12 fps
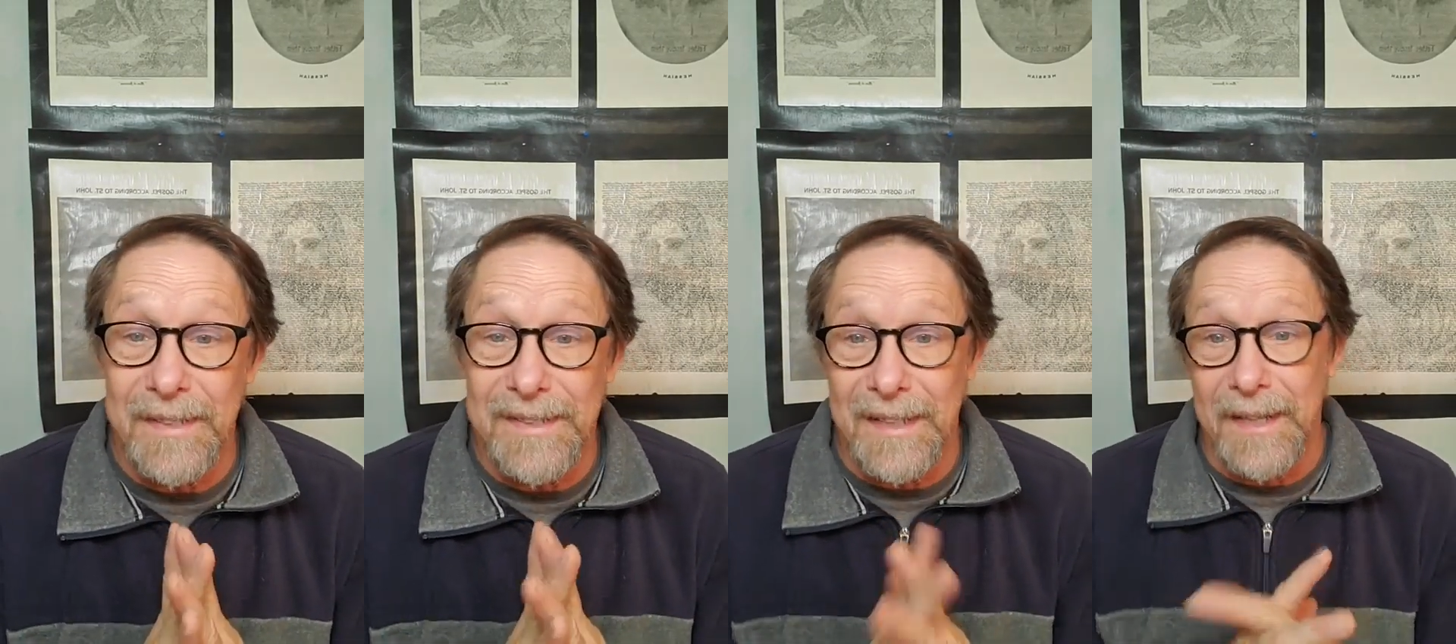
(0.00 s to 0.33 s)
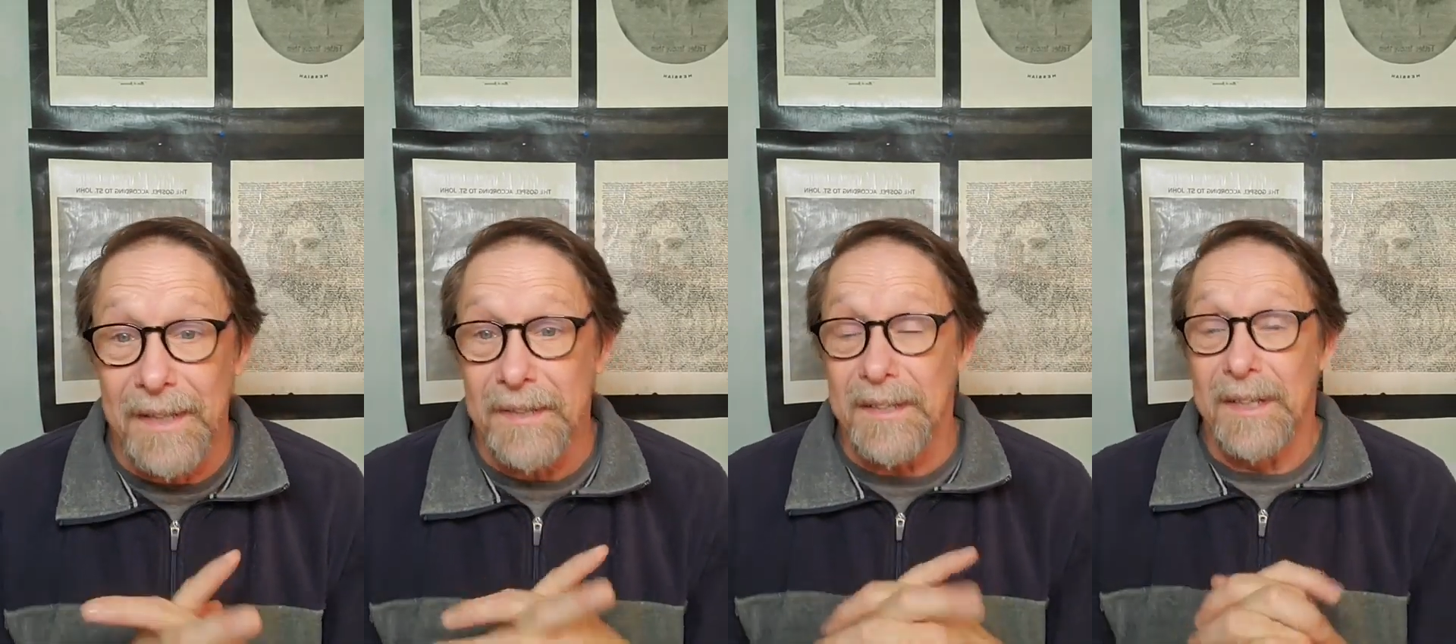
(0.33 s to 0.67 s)
the
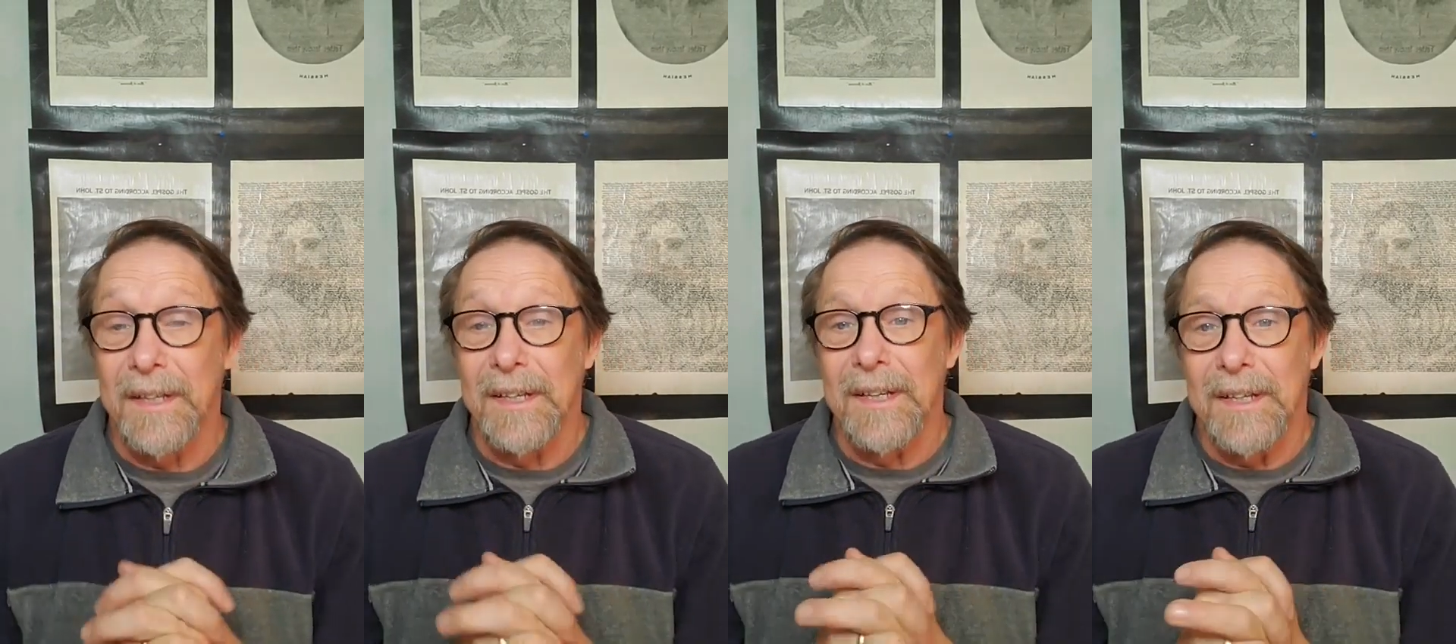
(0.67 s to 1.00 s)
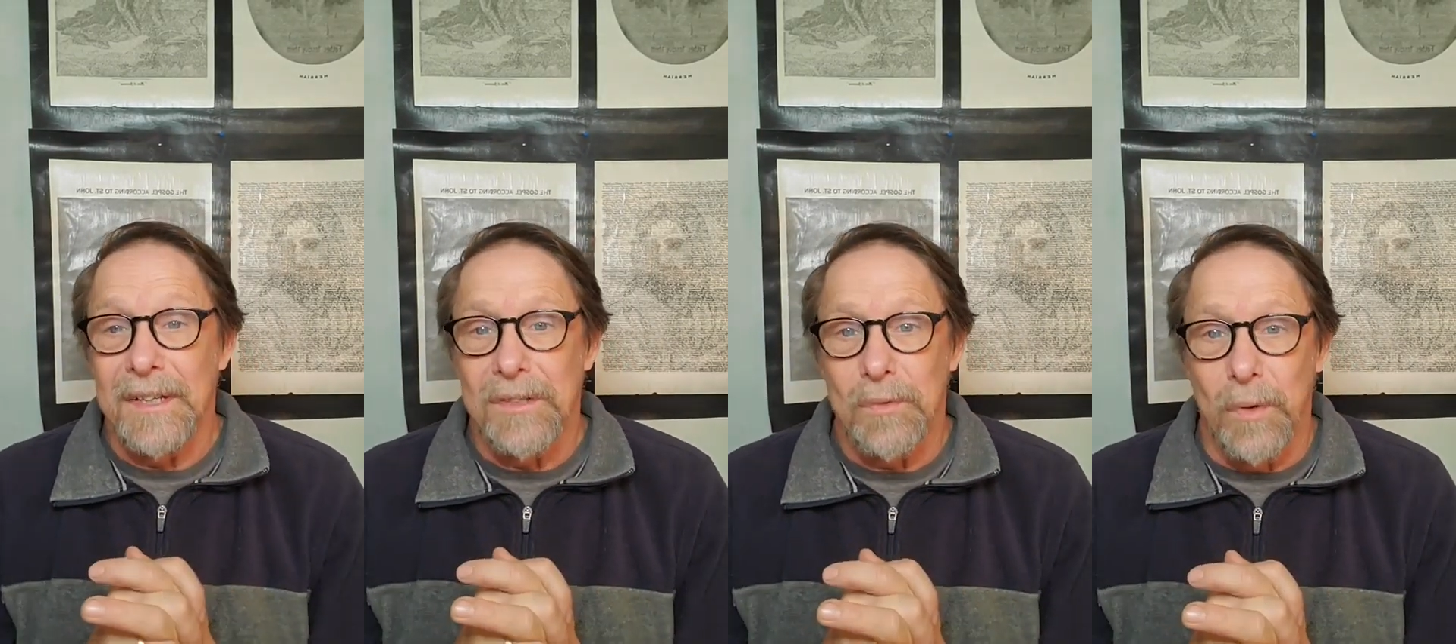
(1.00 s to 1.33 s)
10th,
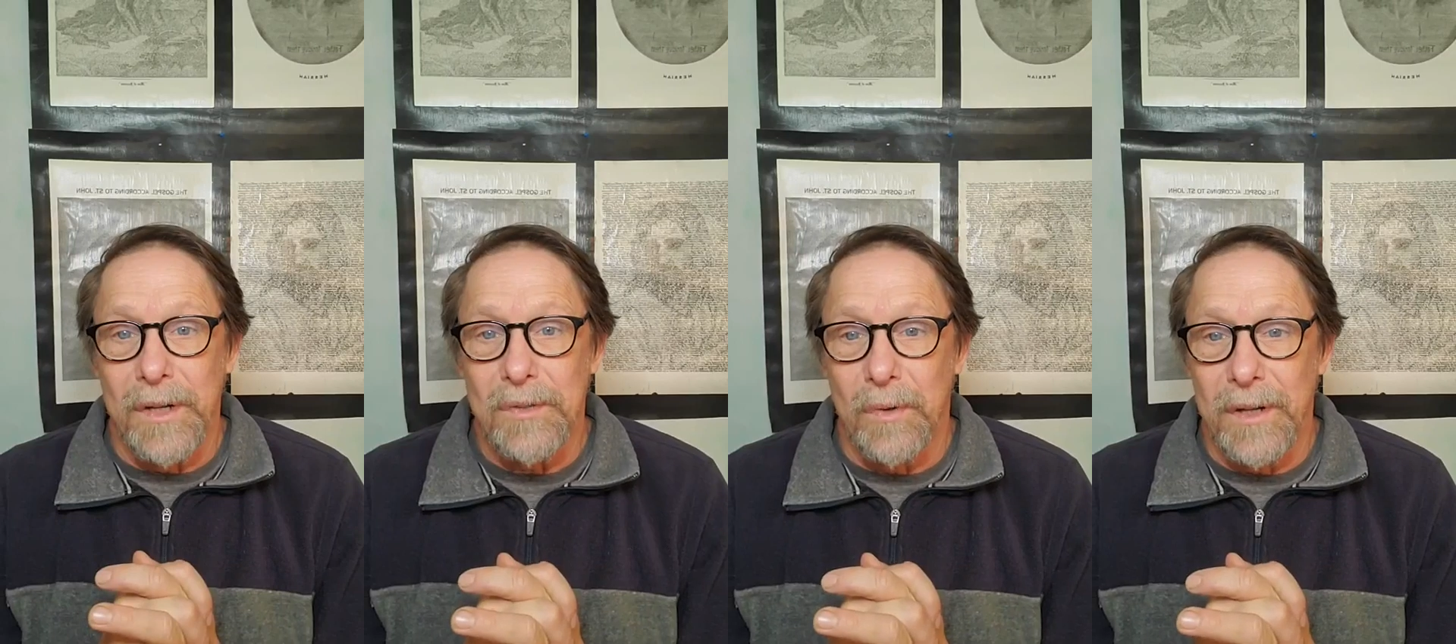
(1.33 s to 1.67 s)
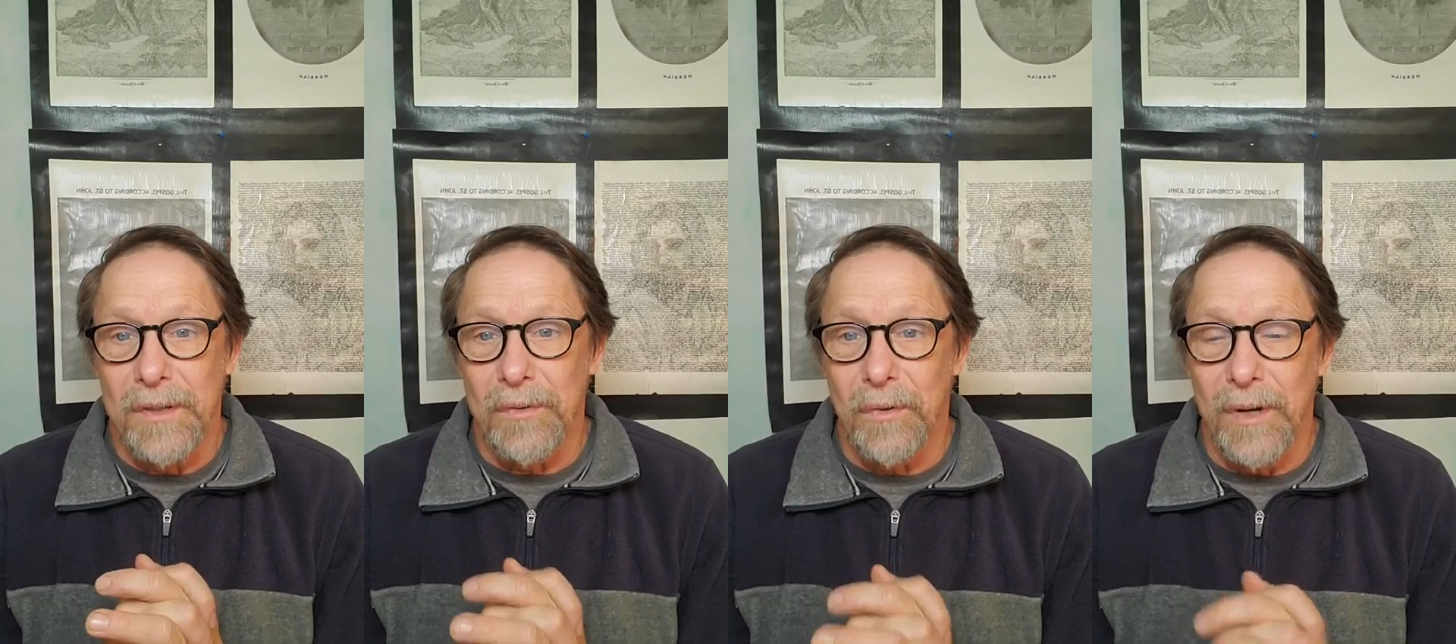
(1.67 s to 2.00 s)

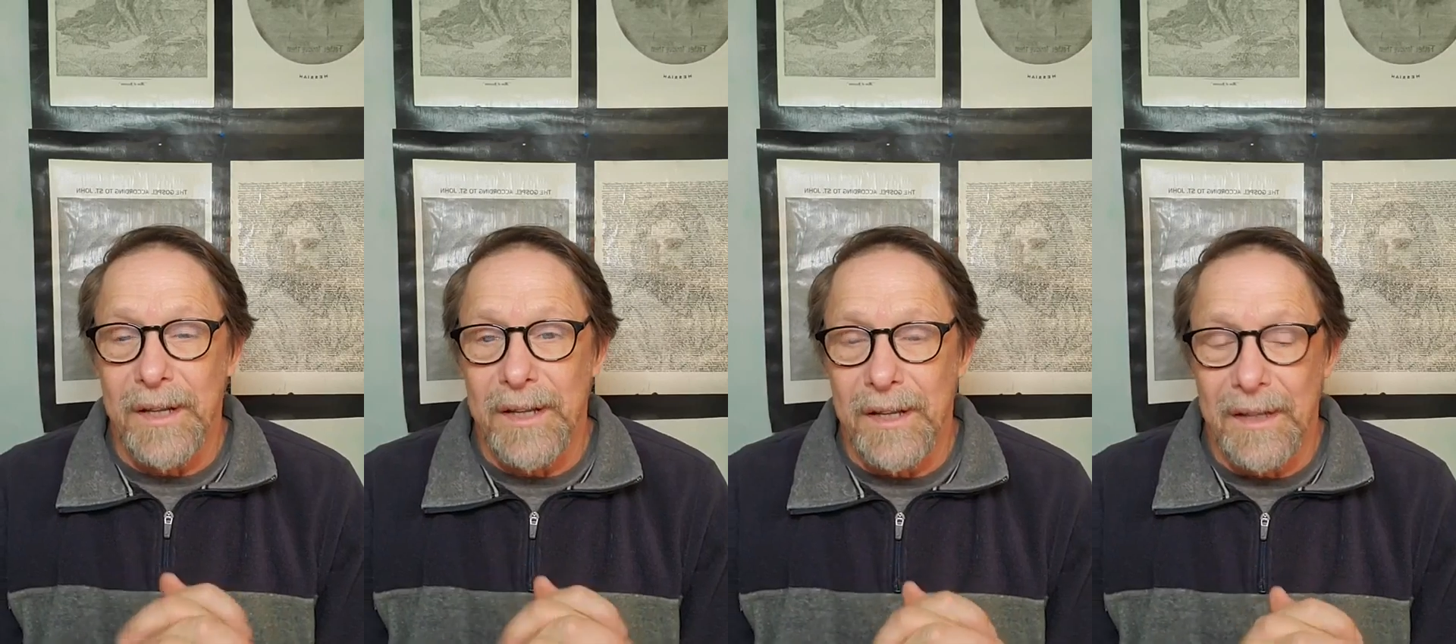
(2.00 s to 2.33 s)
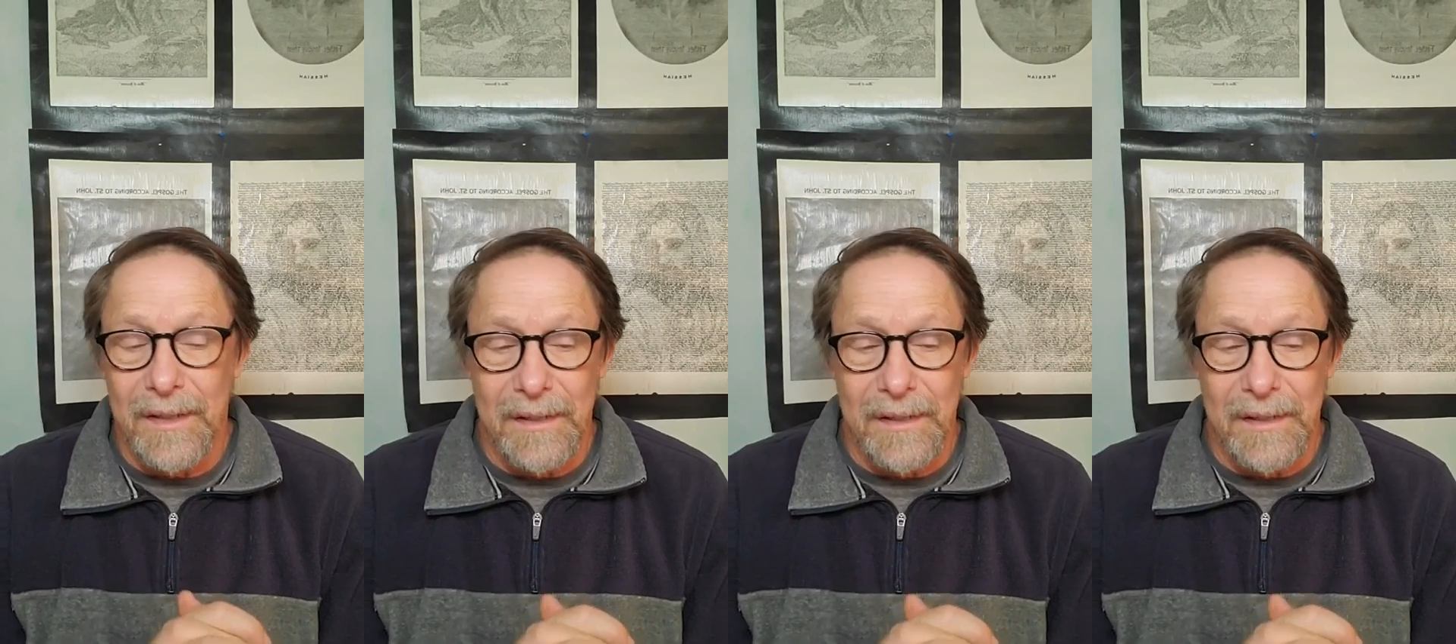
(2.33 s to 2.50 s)
2023.